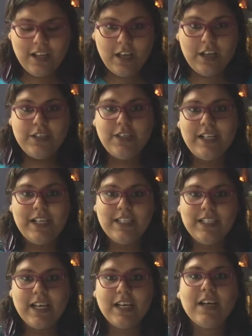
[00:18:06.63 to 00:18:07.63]
So let's
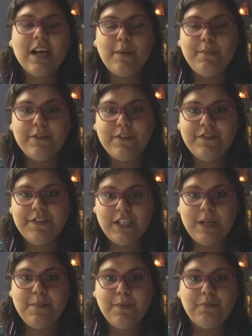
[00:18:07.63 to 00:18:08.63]
take a couple of
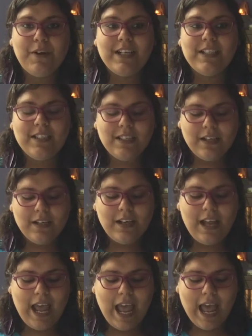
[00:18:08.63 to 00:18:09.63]
deep breaths,
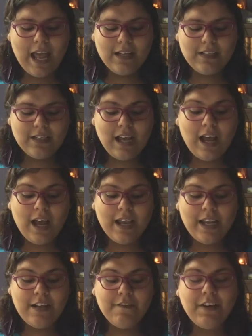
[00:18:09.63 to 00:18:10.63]
and
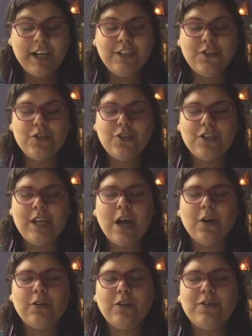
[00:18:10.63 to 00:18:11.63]
I invite you to
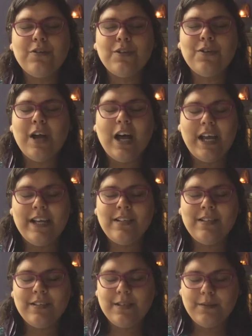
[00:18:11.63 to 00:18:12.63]
now close your eyes.